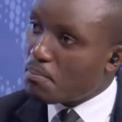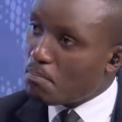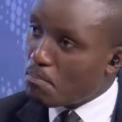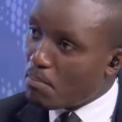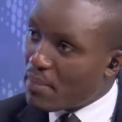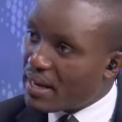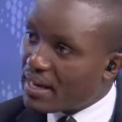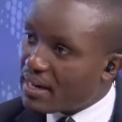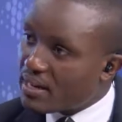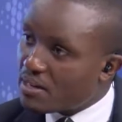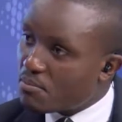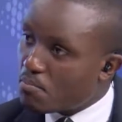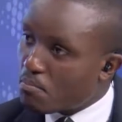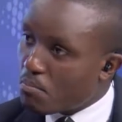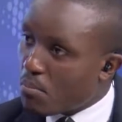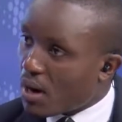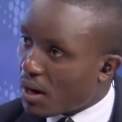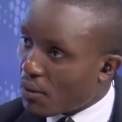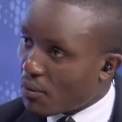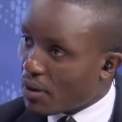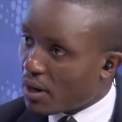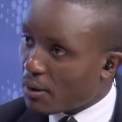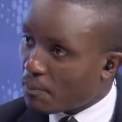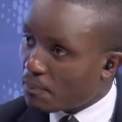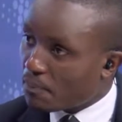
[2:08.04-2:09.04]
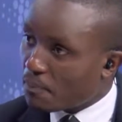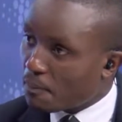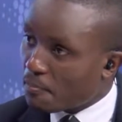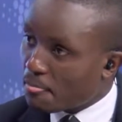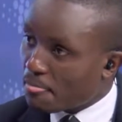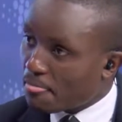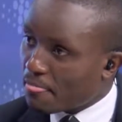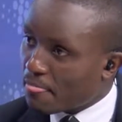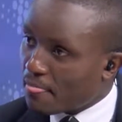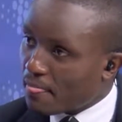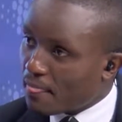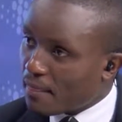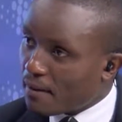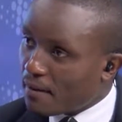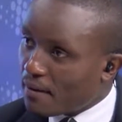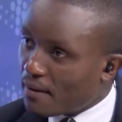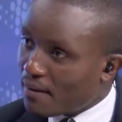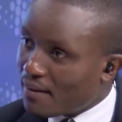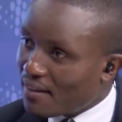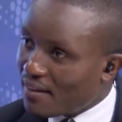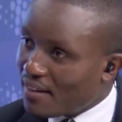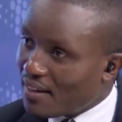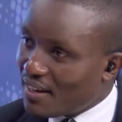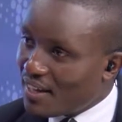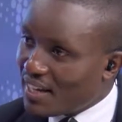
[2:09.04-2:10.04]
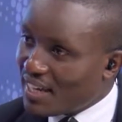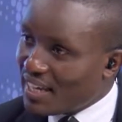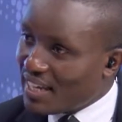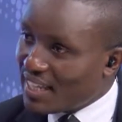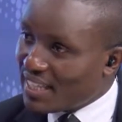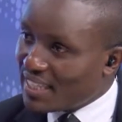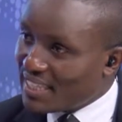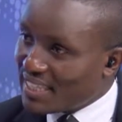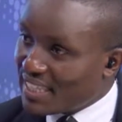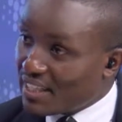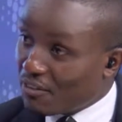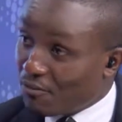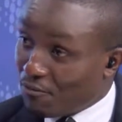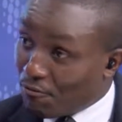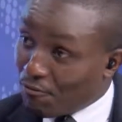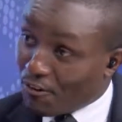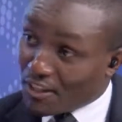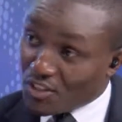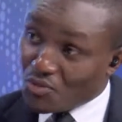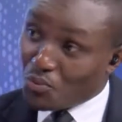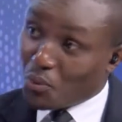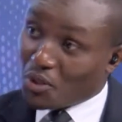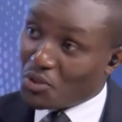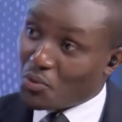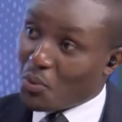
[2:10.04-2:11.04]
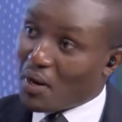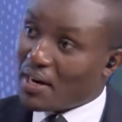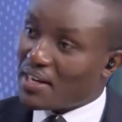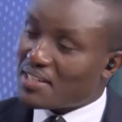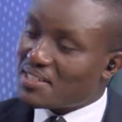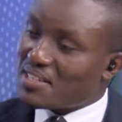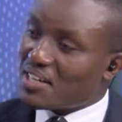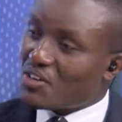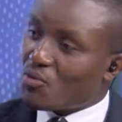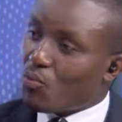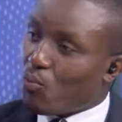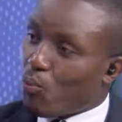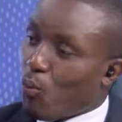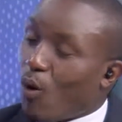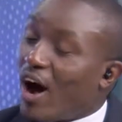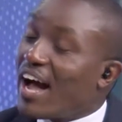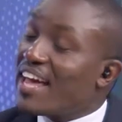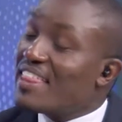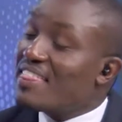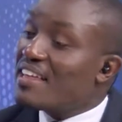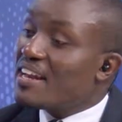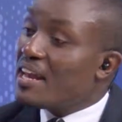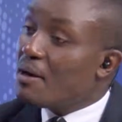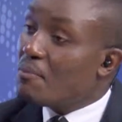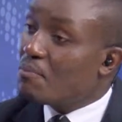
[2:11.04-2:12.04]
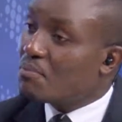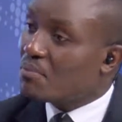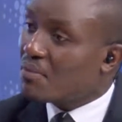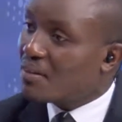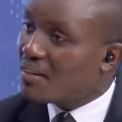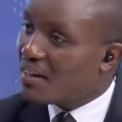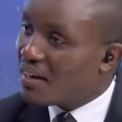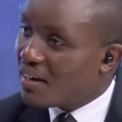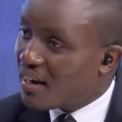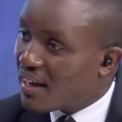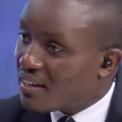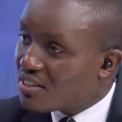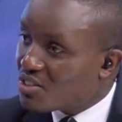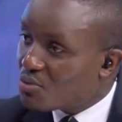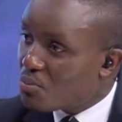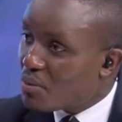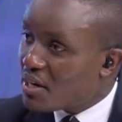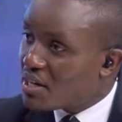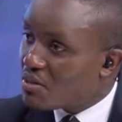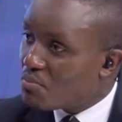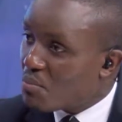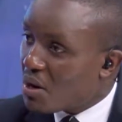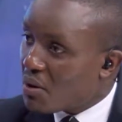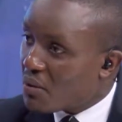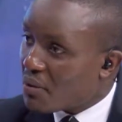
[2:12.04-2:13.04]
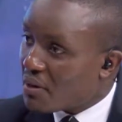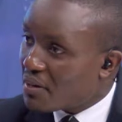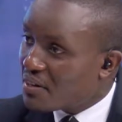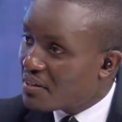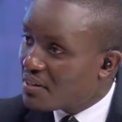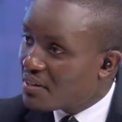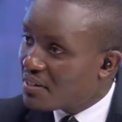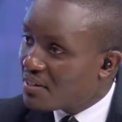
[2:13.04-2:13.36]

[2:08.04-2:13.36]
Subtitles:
Minute Mara, the first one to understand, why the name Last Minute Mara?